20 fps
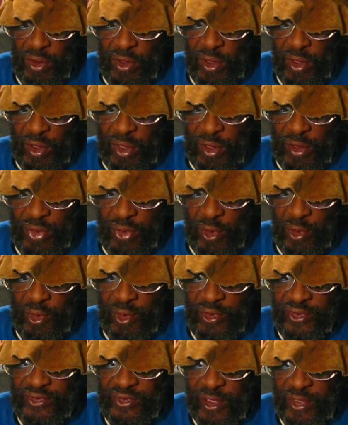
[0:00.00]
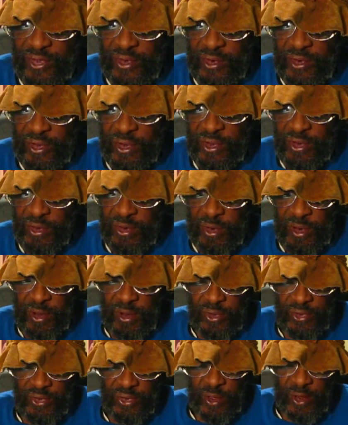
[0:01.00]
to get the necessities
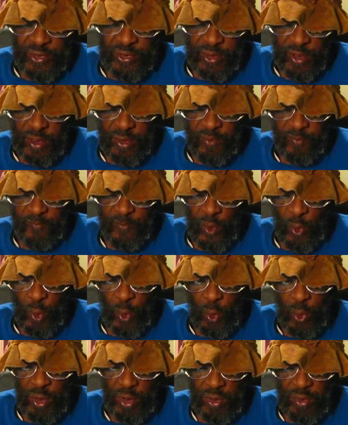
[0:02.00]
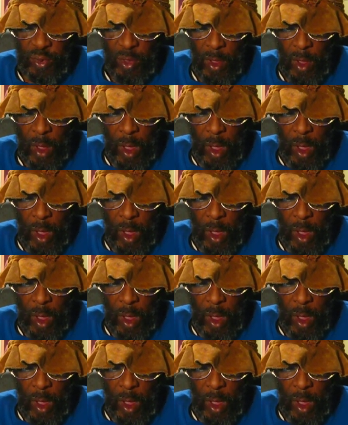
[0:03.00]
needed such as food and